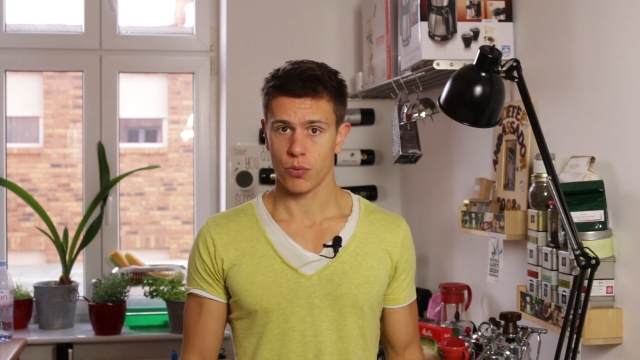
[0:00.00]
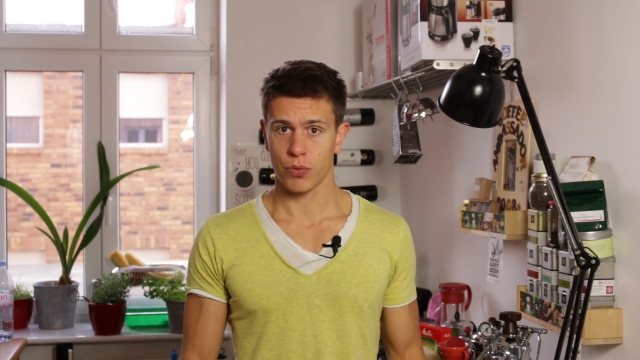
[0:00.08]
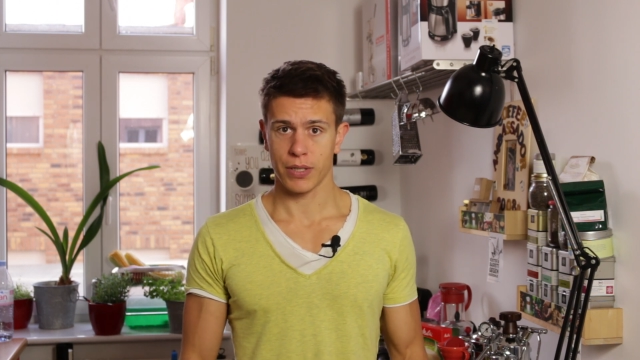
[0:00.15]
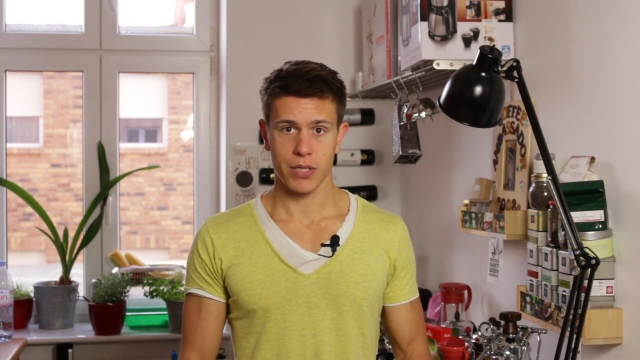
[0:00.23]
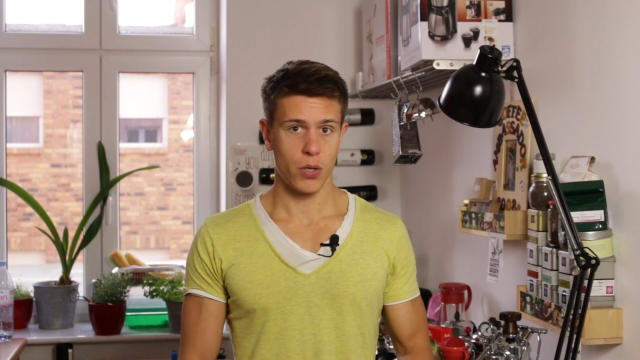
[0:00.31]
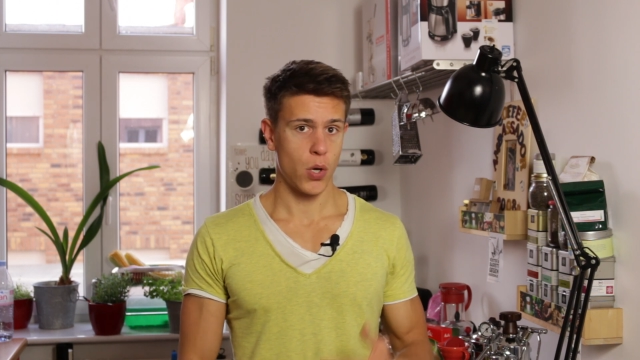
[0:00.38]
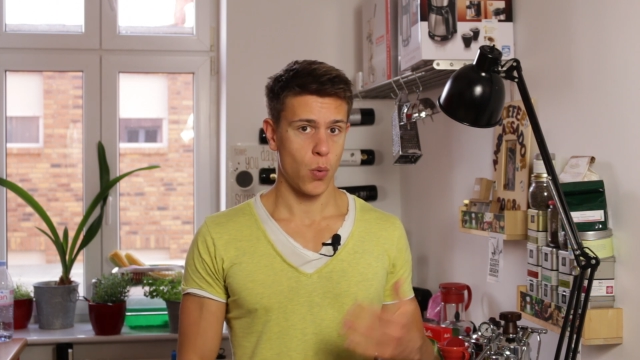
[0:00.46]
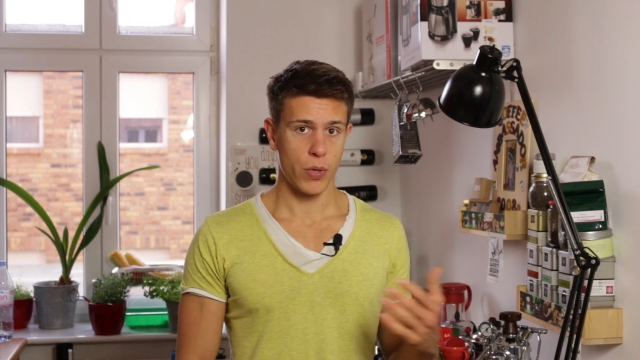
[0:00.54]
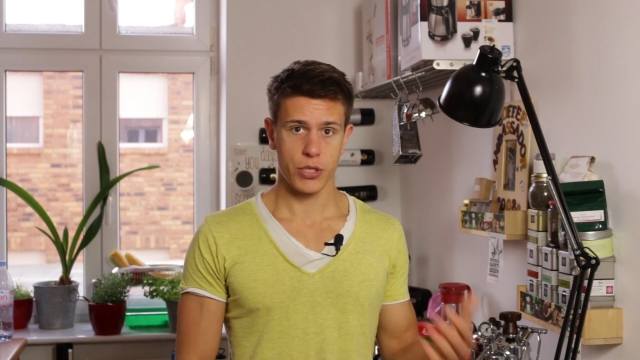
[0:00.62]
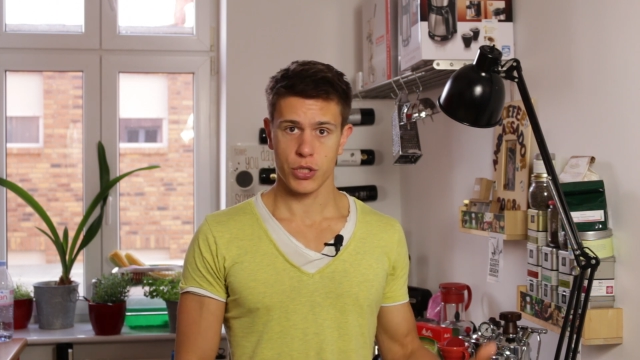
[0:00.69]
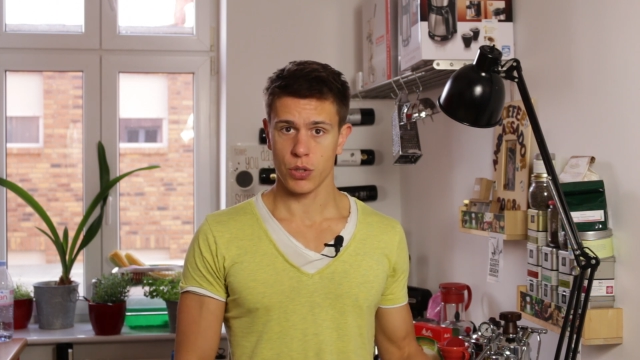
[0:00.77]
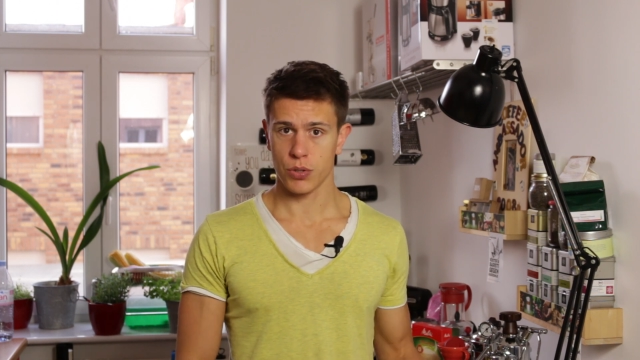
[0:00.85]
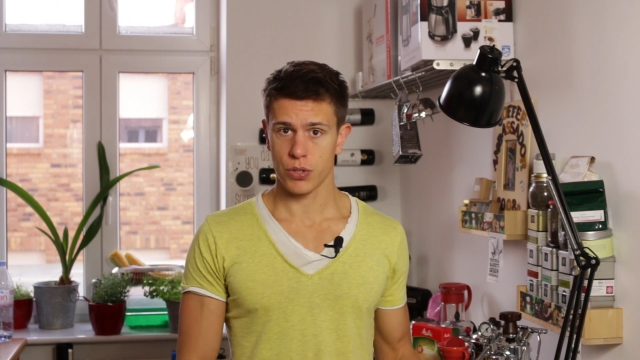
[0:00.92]
you really don't know
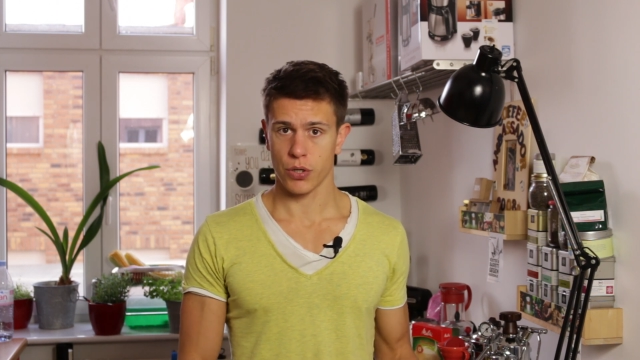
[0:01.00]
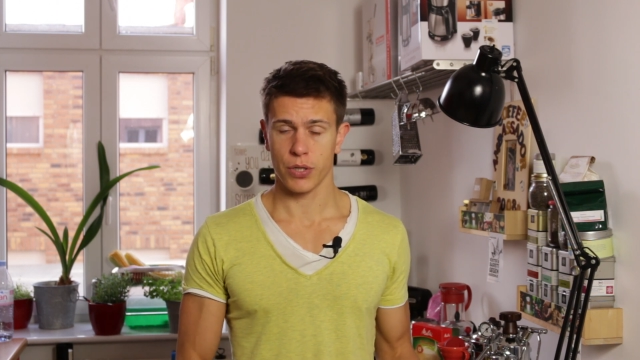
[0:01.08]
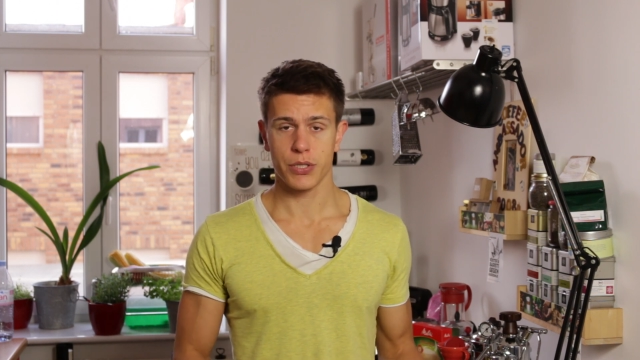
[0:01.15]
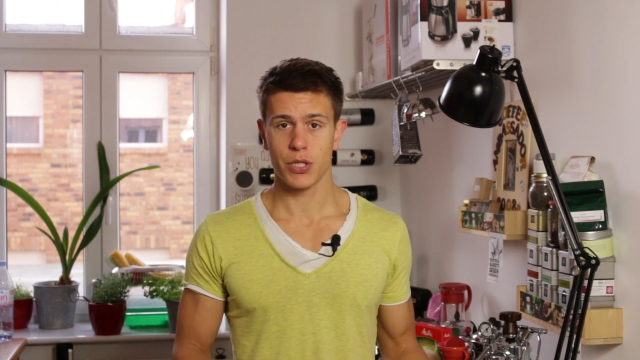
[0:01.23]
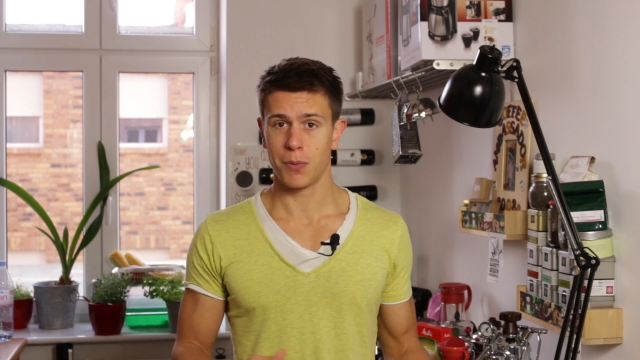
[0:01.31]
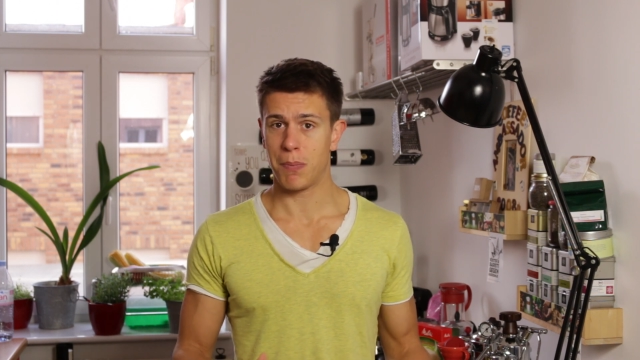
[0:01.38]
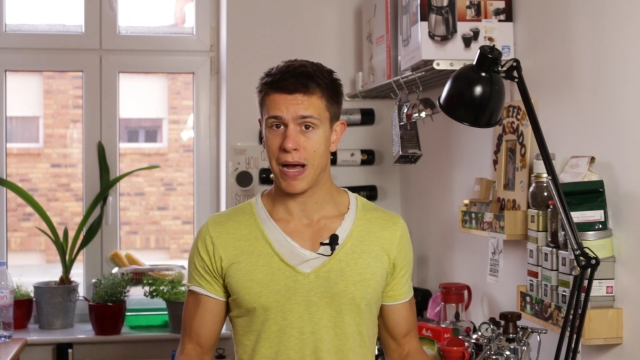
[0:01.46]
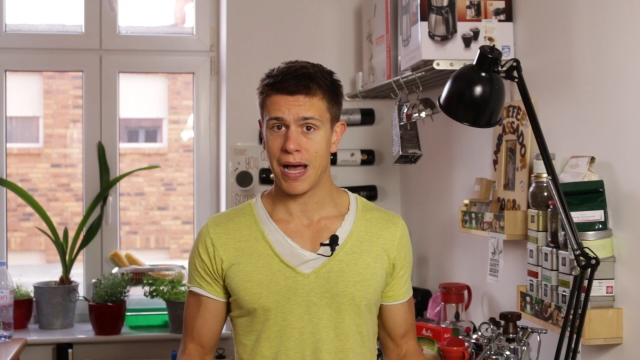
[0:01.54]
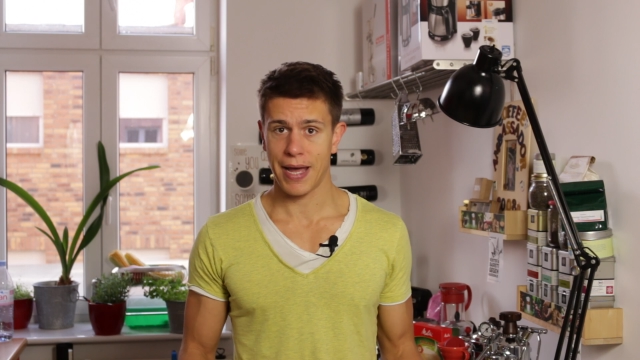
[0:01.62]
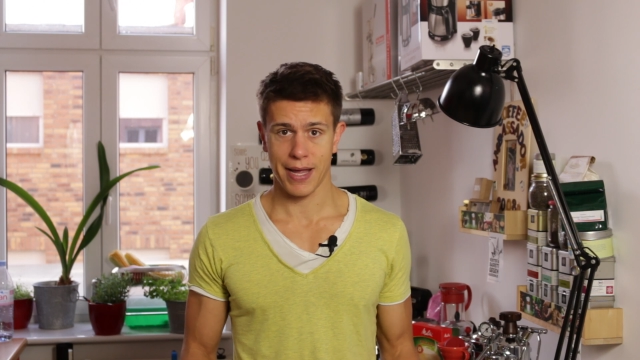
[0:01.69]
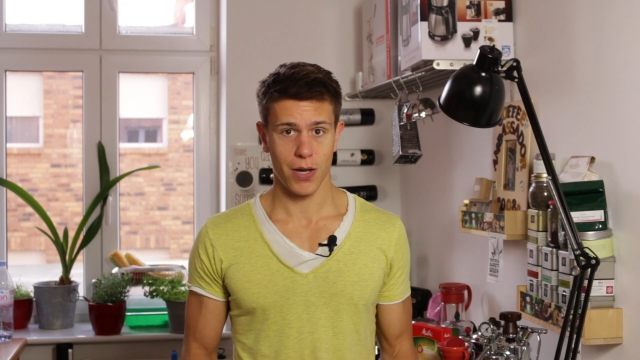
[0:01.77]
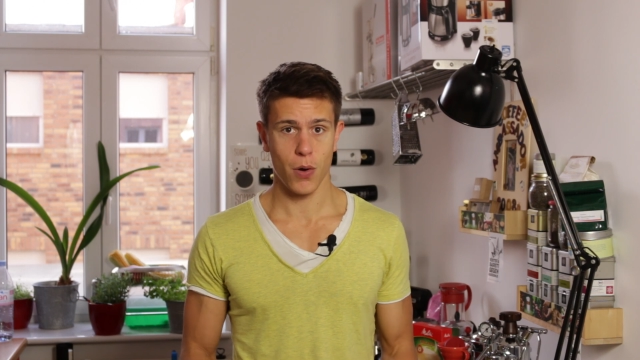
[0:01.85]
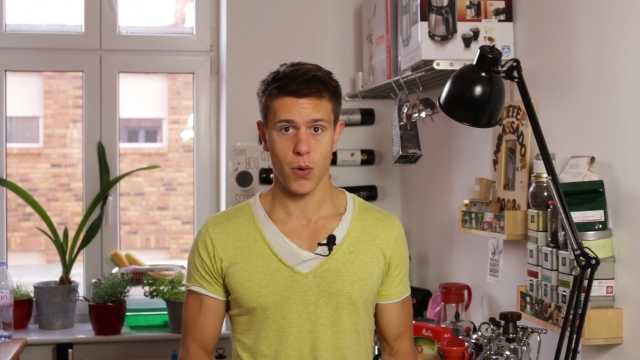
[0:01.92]
which juicer to
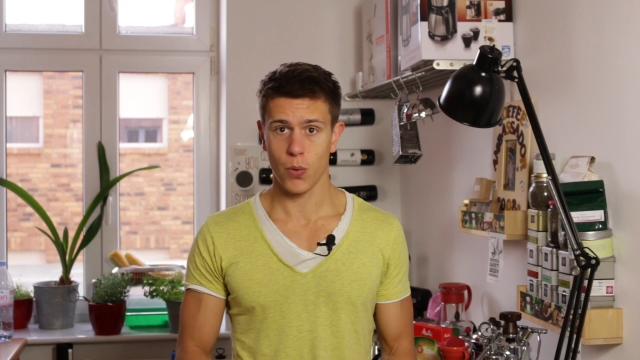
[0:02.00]
buy